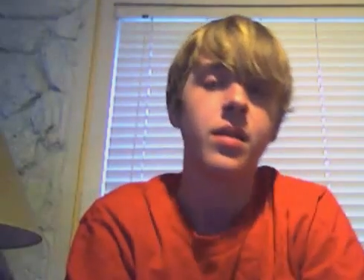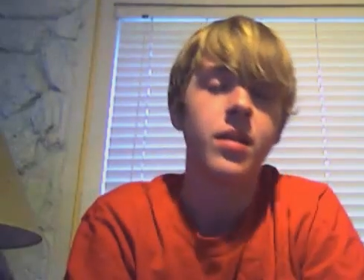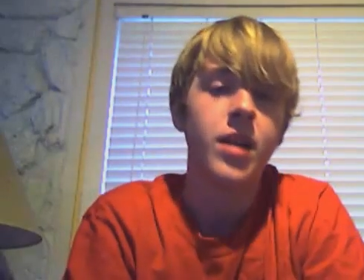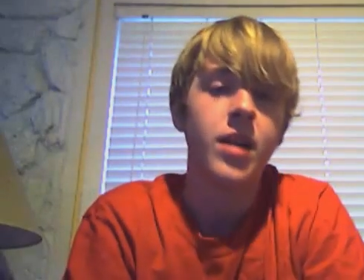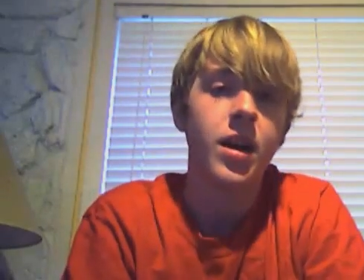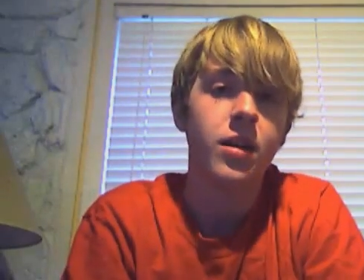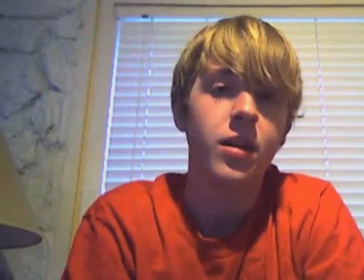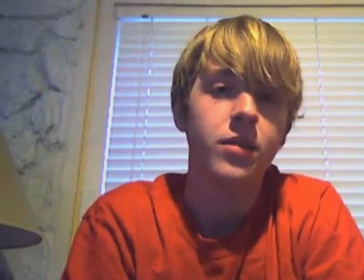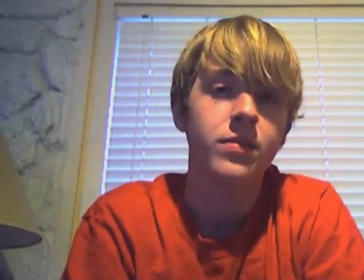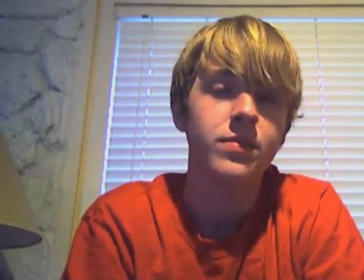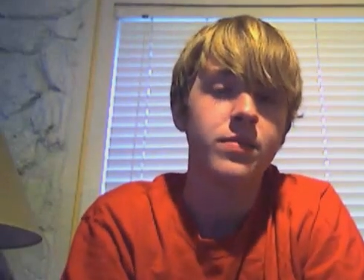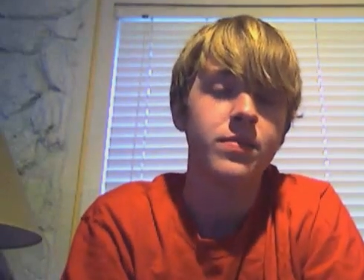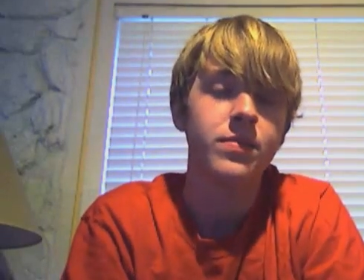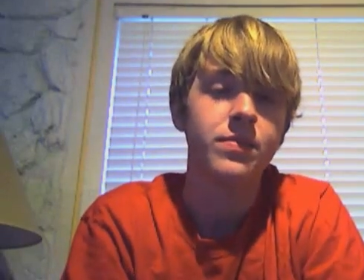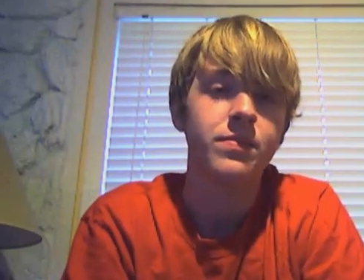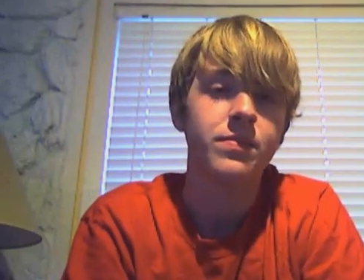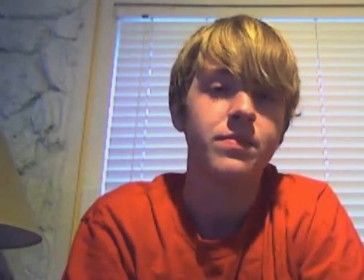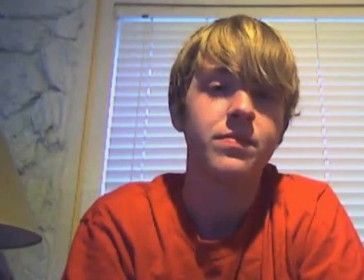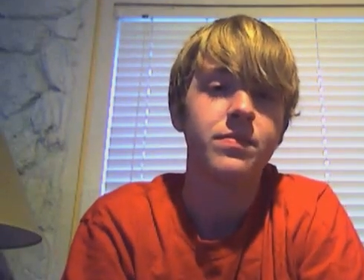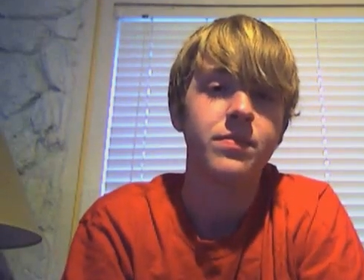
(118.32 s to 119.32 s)
Now
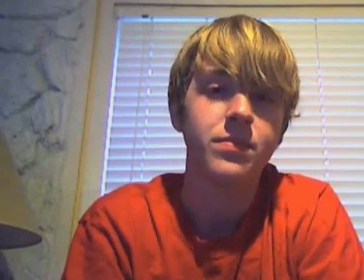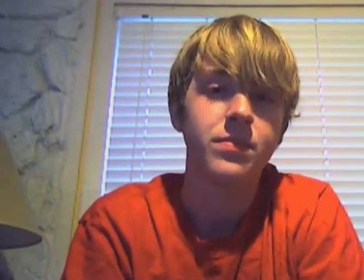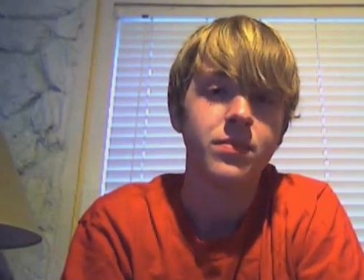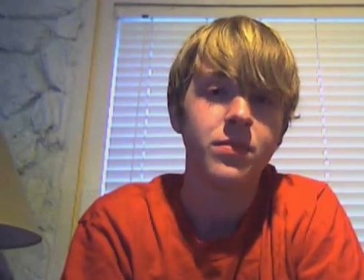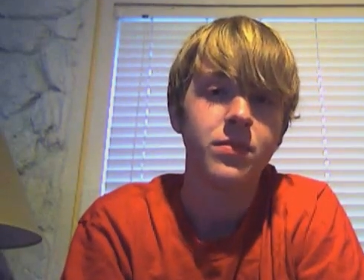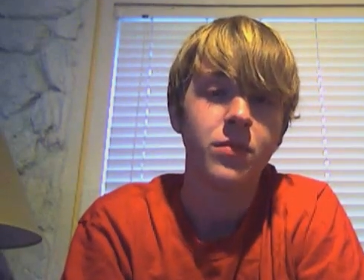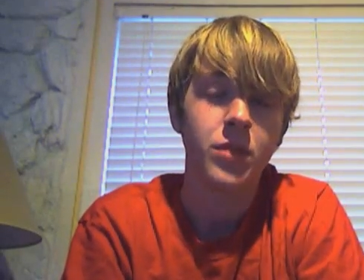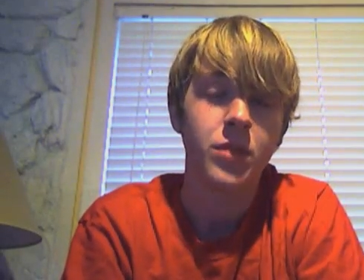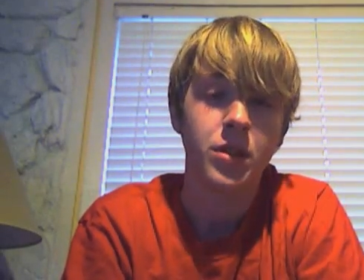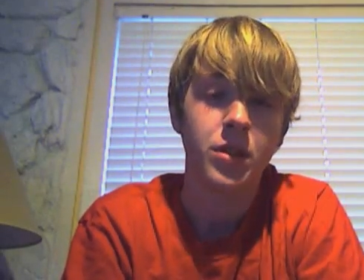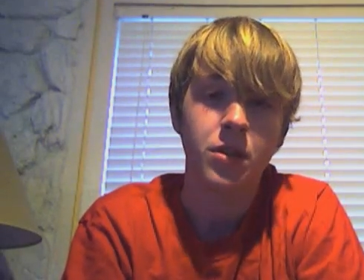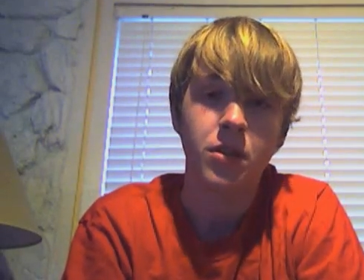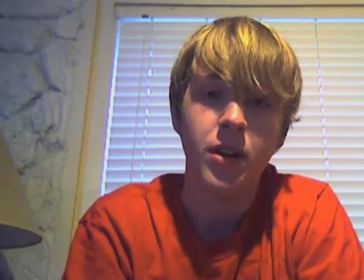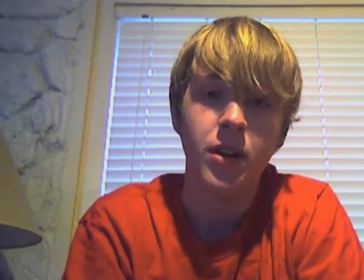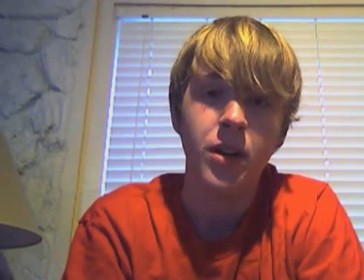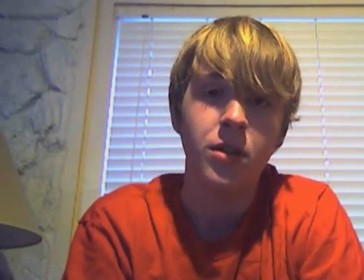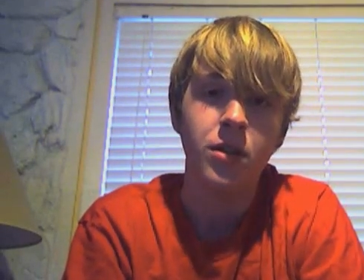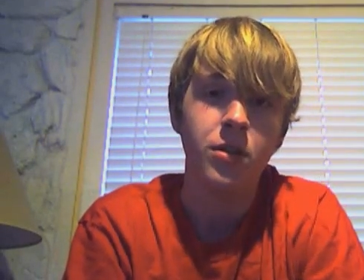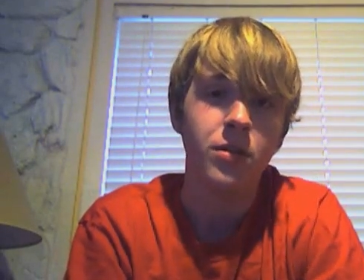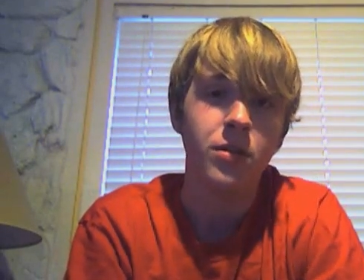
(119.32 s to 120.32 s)
with the
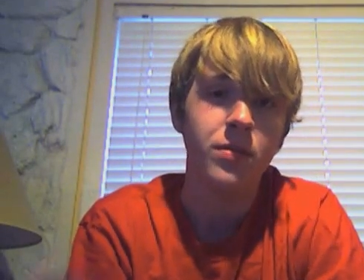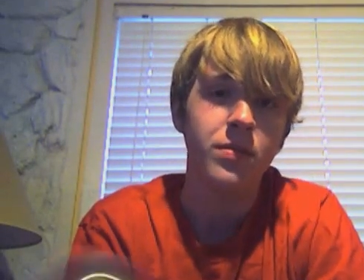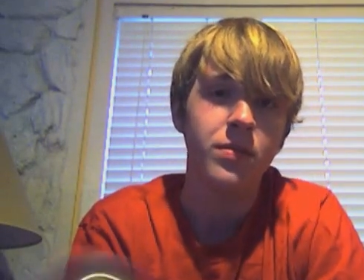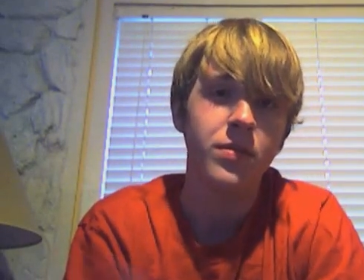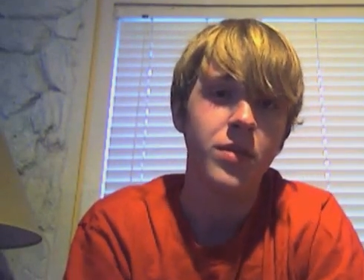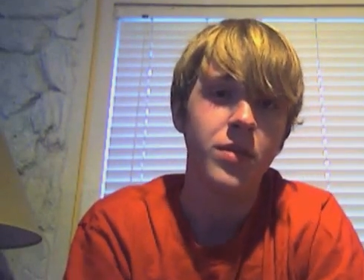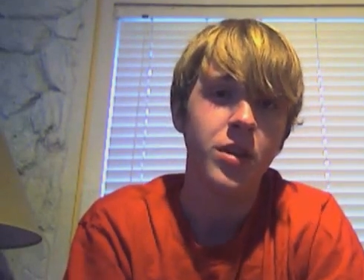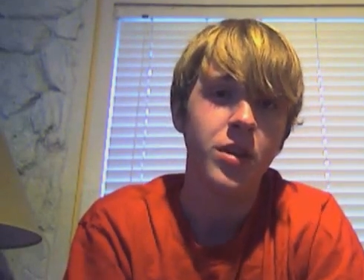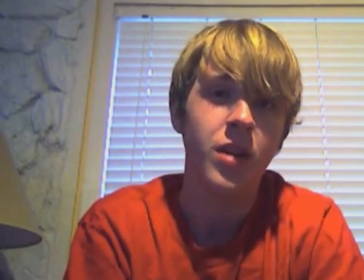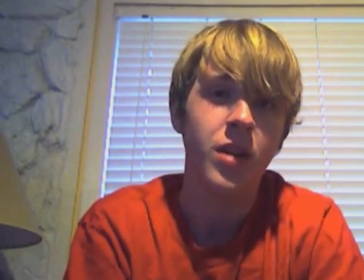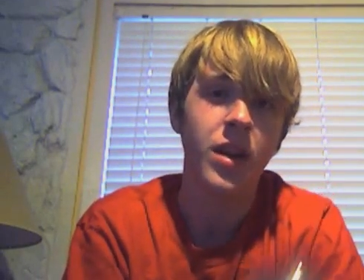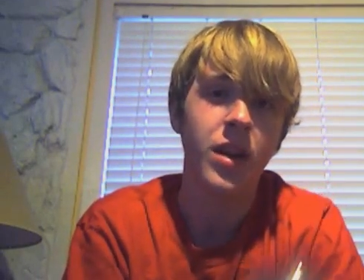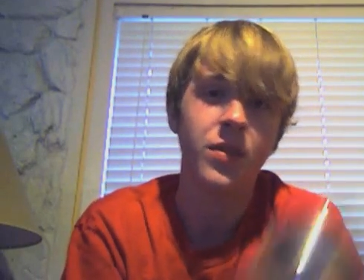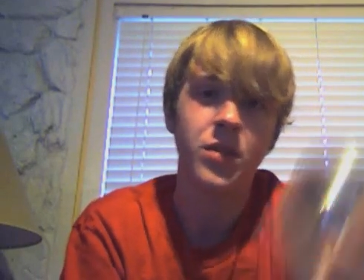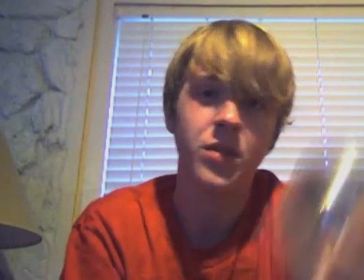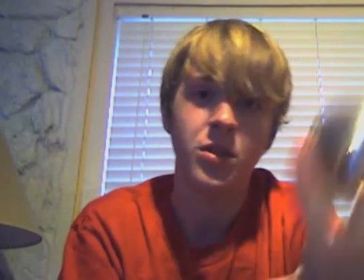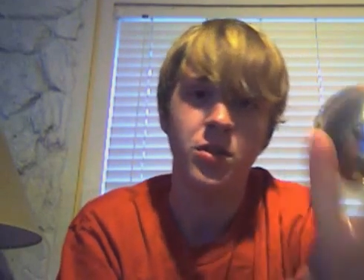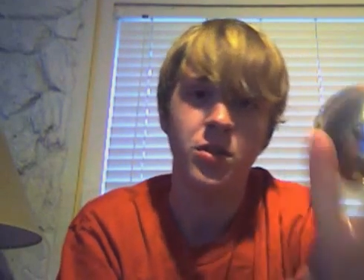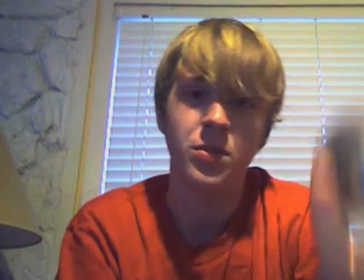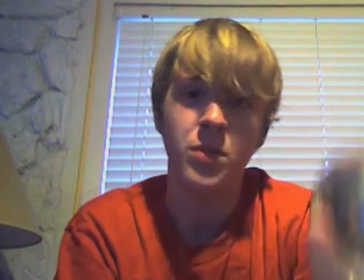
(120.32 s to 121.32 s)
cradle you don't have
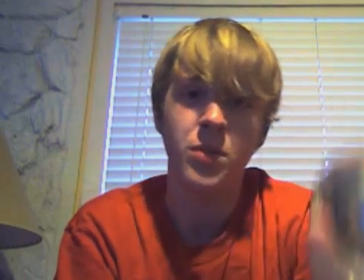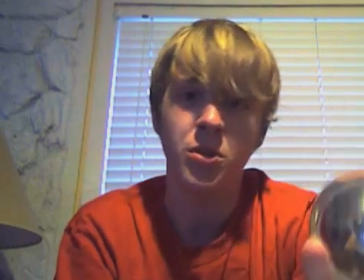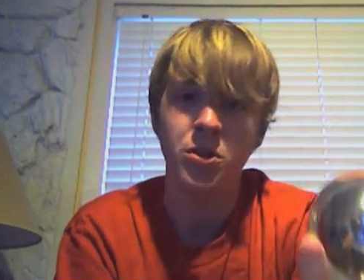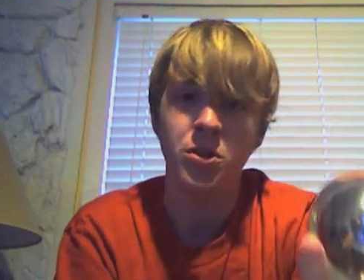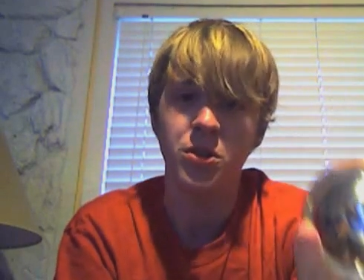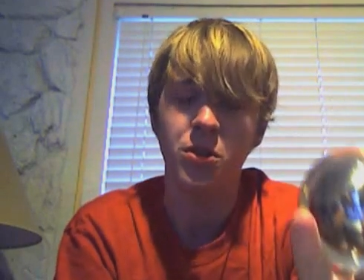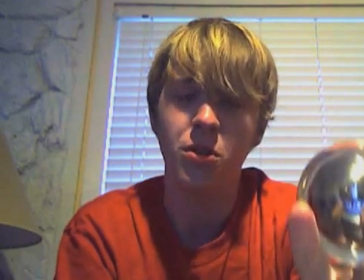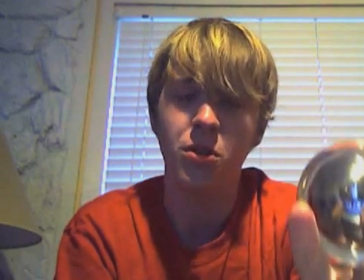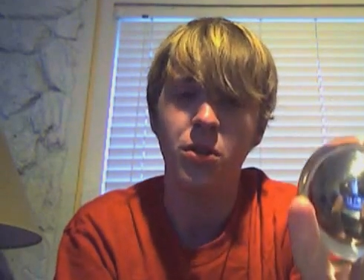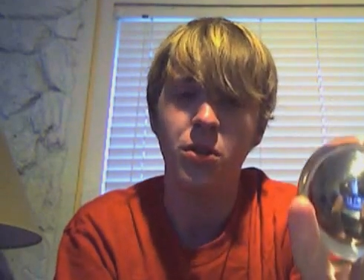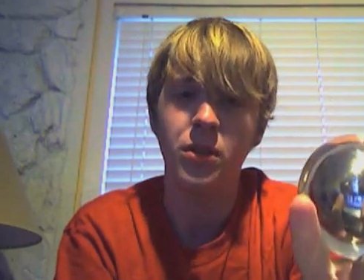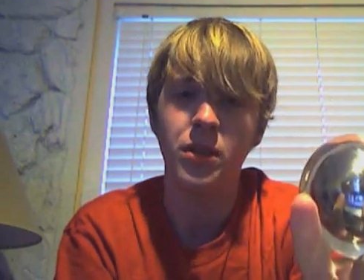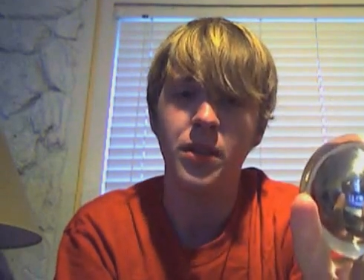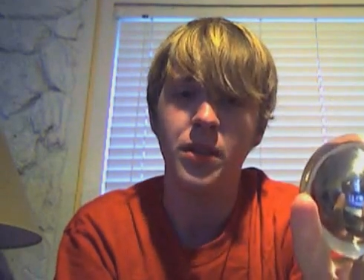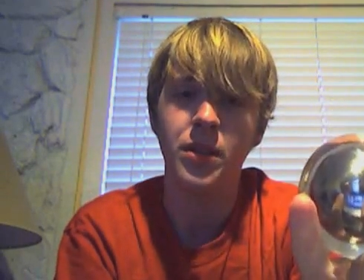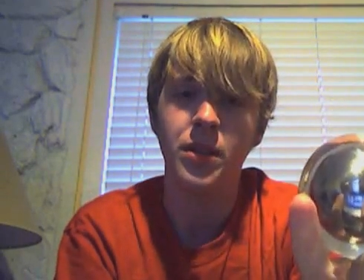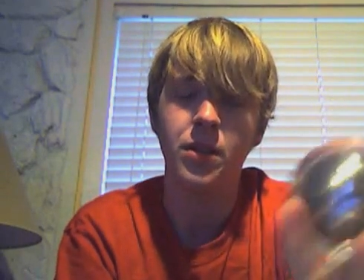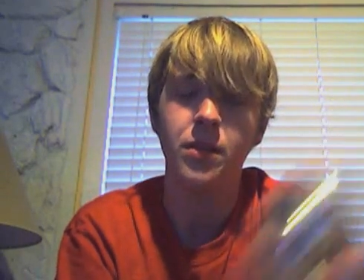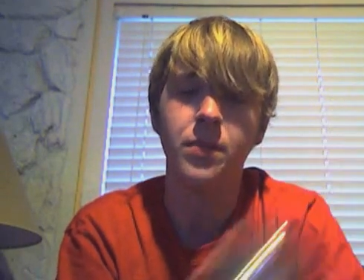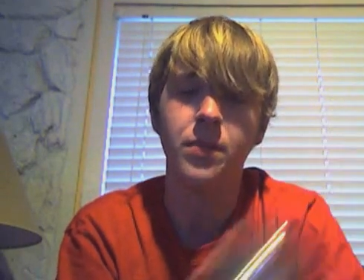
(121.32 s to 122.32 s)
to use motion to hold it
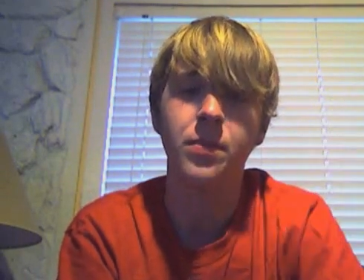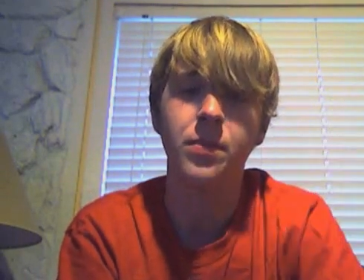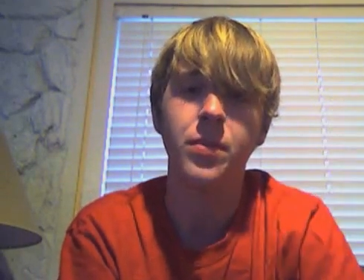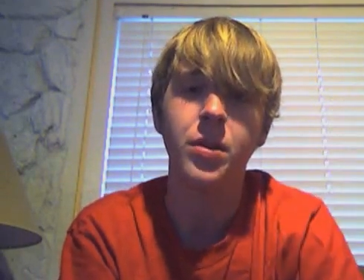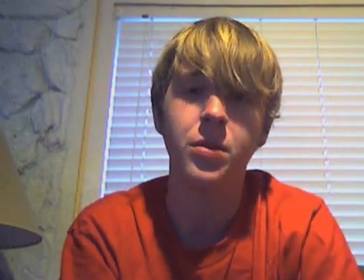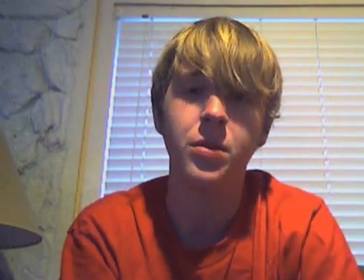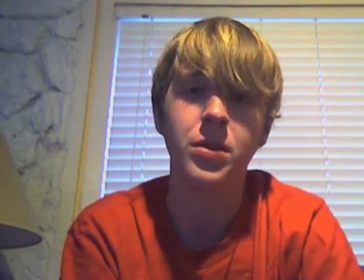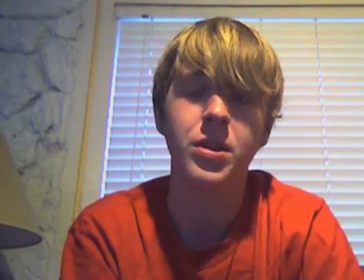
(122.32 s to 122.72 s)
there, but